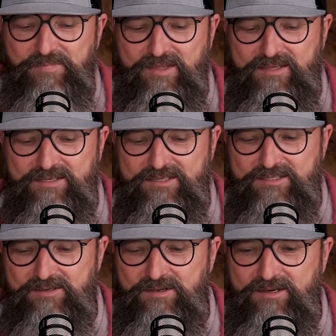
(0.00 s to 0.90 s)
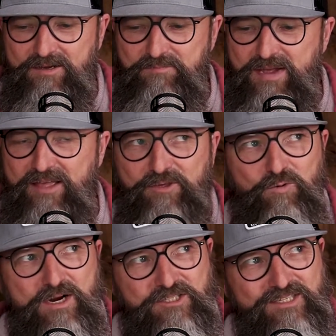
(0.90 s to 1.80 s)
his math
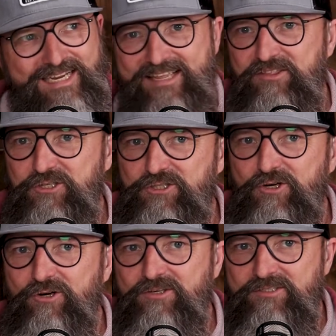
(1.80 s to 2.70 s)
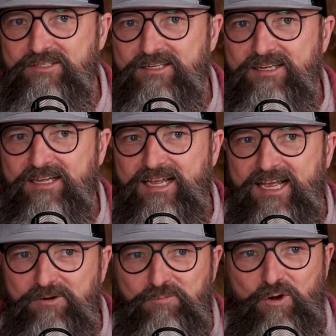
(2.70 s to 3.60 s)
equation in the dirt,
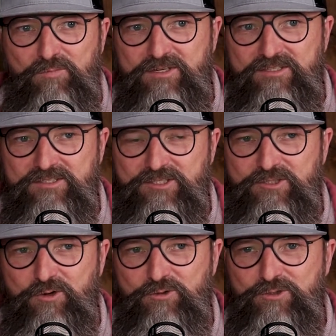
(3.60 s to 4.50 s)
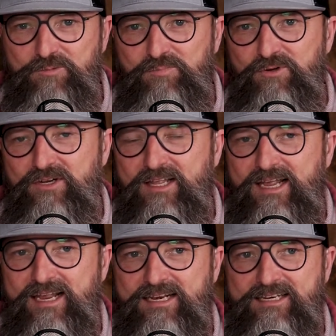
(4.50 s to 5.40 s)
and a Roman soldier put
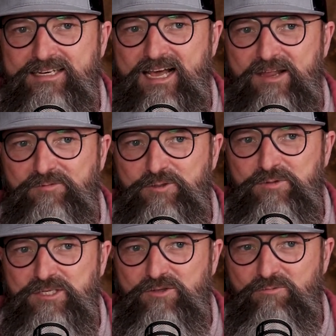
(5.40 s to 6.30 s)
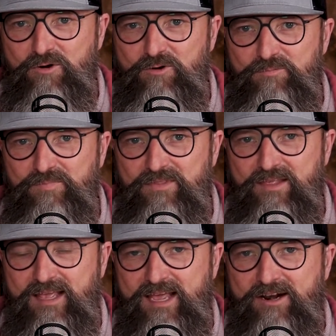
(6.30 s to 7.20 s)
a knife to his throat,
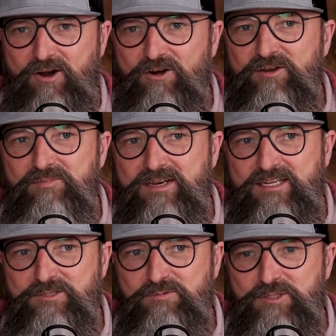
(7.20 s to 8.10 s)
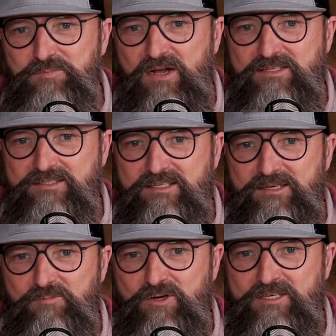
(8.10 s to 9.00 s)
and Archimedes' response to
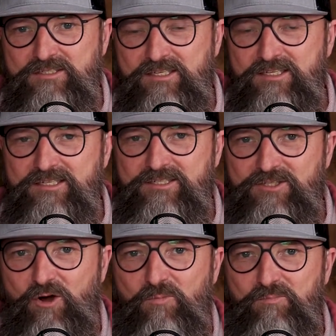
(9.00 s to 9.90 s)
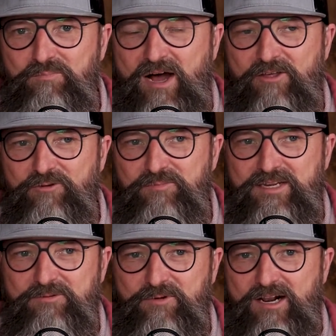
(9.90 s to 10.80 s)
him was, "Don't bother
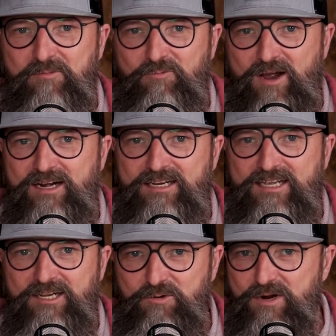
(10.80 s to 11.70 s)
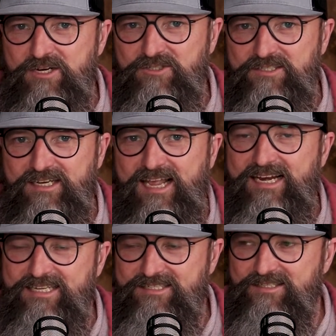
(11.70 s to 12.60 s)
me when I'm writing an equation,"
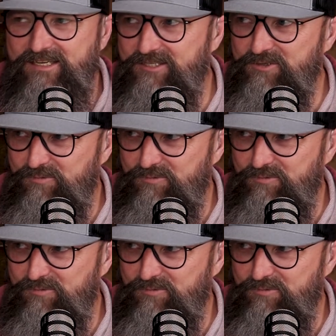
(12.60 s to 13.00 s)
and he slit his